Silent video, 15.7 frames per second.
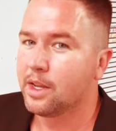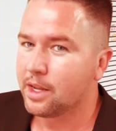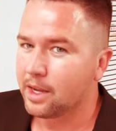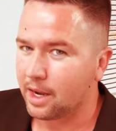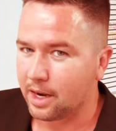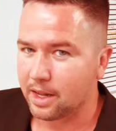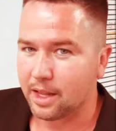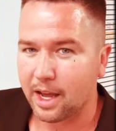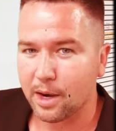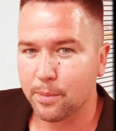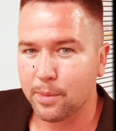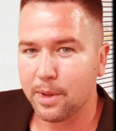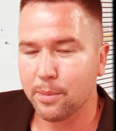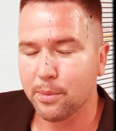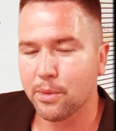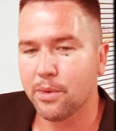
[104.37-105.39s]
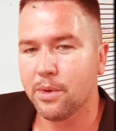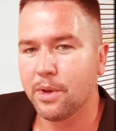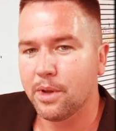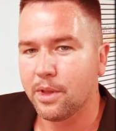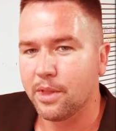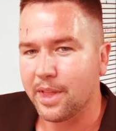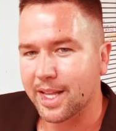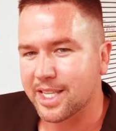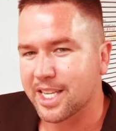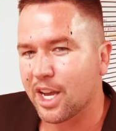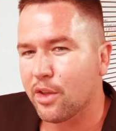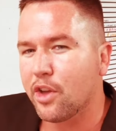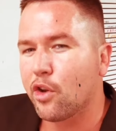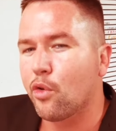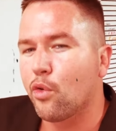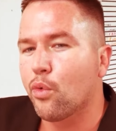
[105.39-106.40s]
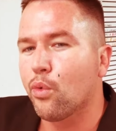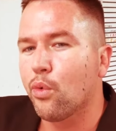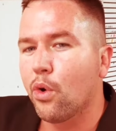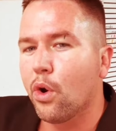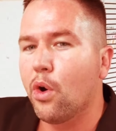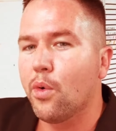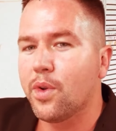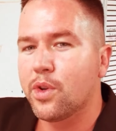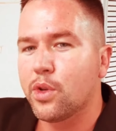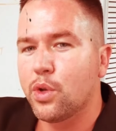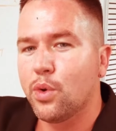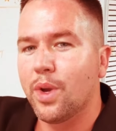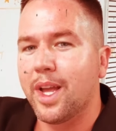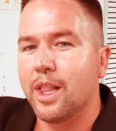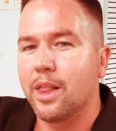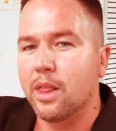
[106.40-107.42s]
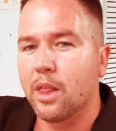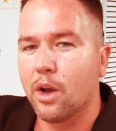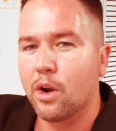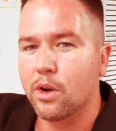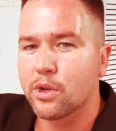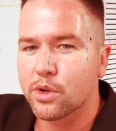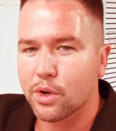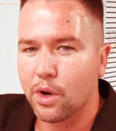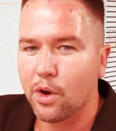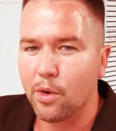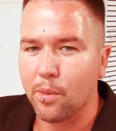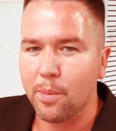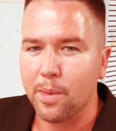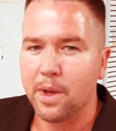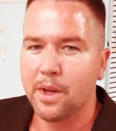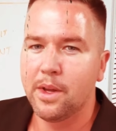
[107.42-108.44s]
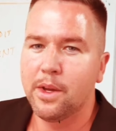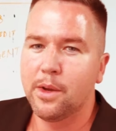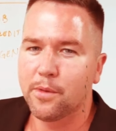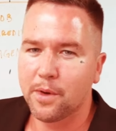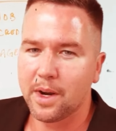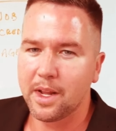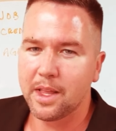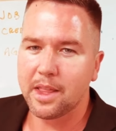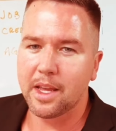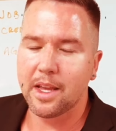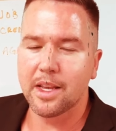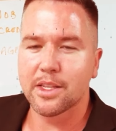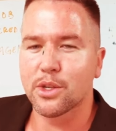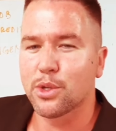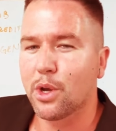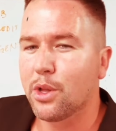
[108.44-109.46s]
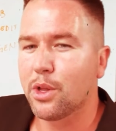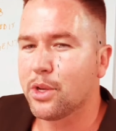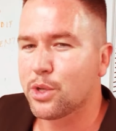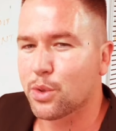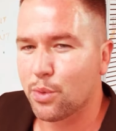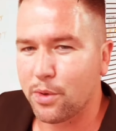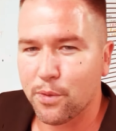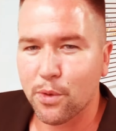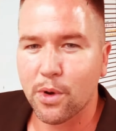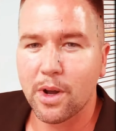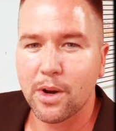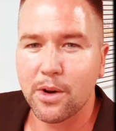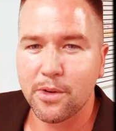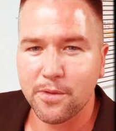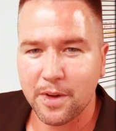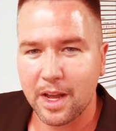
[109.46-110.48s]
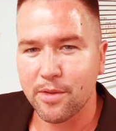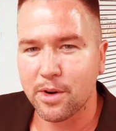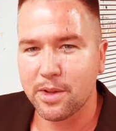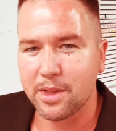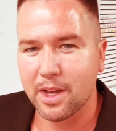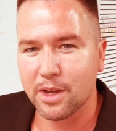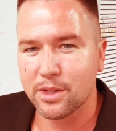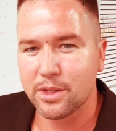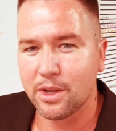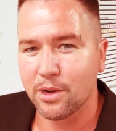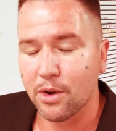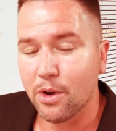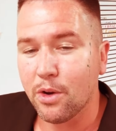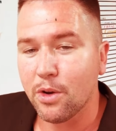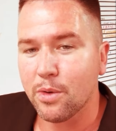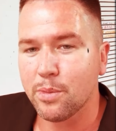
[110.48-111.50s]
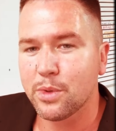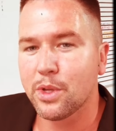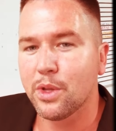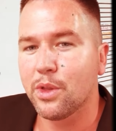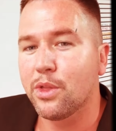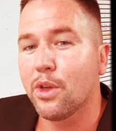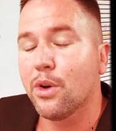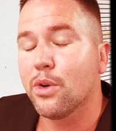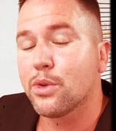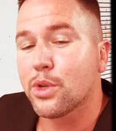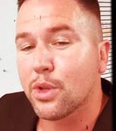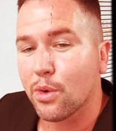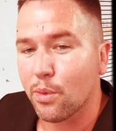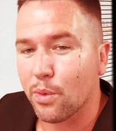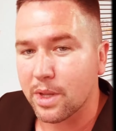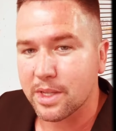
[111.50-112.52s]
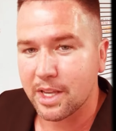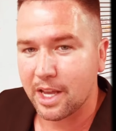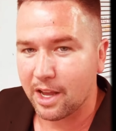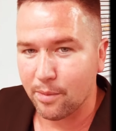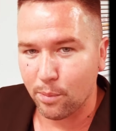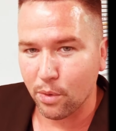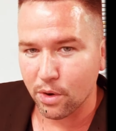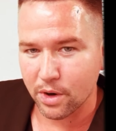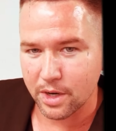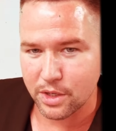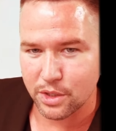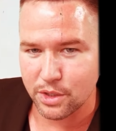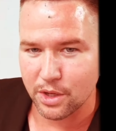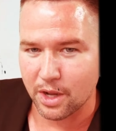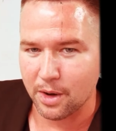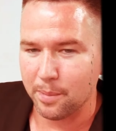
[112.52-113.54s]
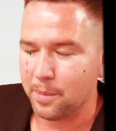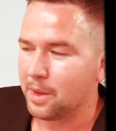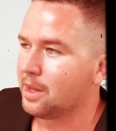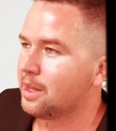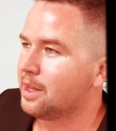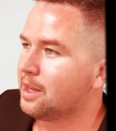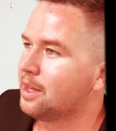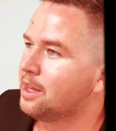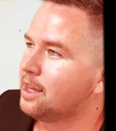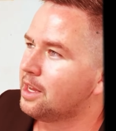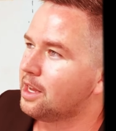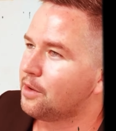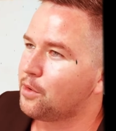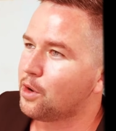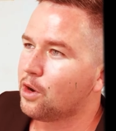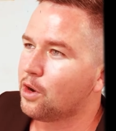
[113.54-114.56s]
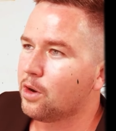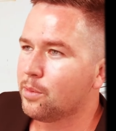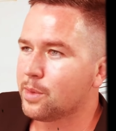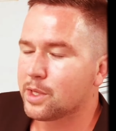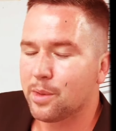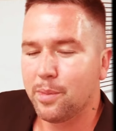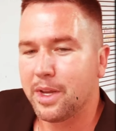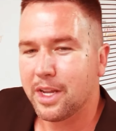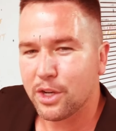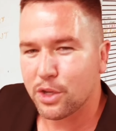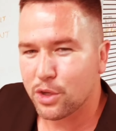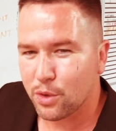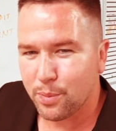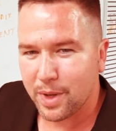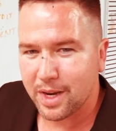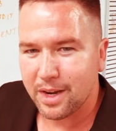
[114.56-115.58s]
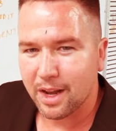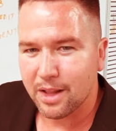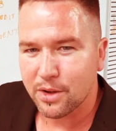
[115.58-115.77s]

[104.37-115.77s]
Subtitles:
And a lot of people, that's how they grow into a larger home. Funny thing is all these $300,000, $400,000, $500,000 homes, those are the ones that have mortgages on them. If your home is $1 million, $2 million,